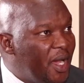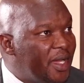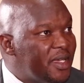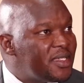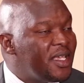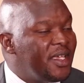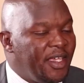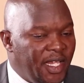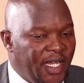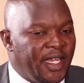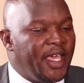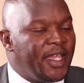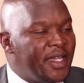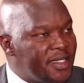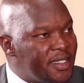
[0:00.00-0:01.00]
bags, he'll
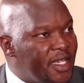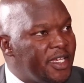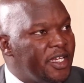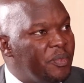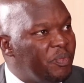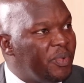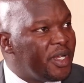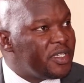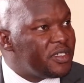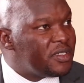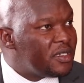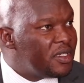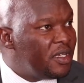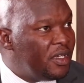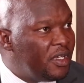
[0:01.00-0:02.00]
get a certain
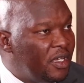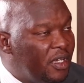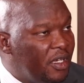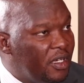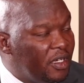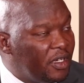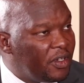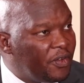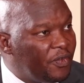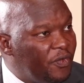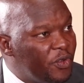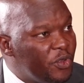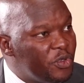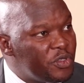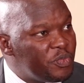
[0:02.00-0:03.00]
price mm. uh,
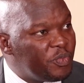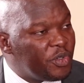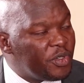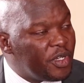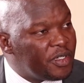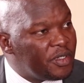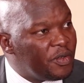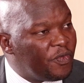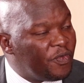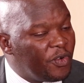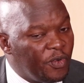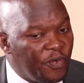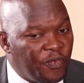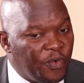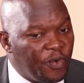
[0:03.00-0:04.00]
for those product
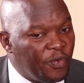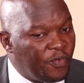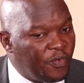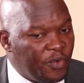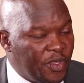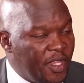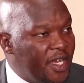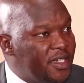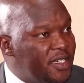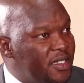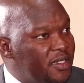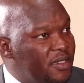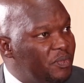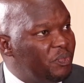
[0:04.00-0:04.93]
for, for, for that